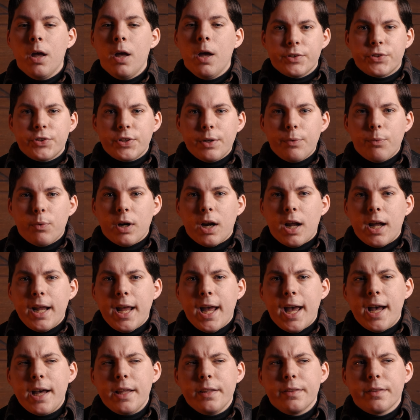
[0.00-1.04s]
You see, when I
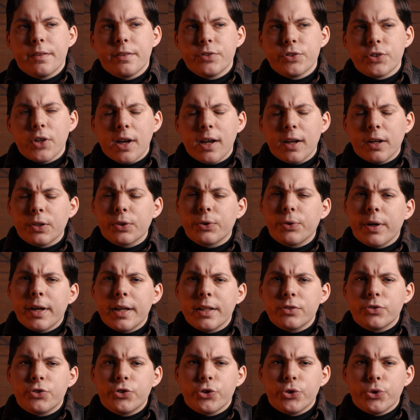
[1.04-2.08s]
had the Zion
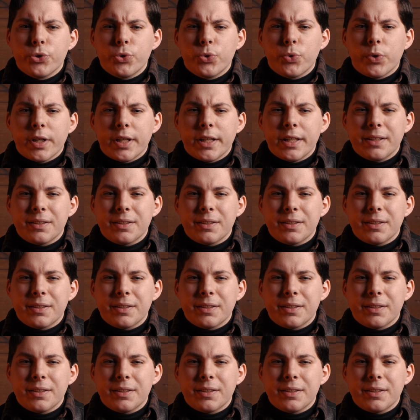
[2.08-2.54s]
Crane 2,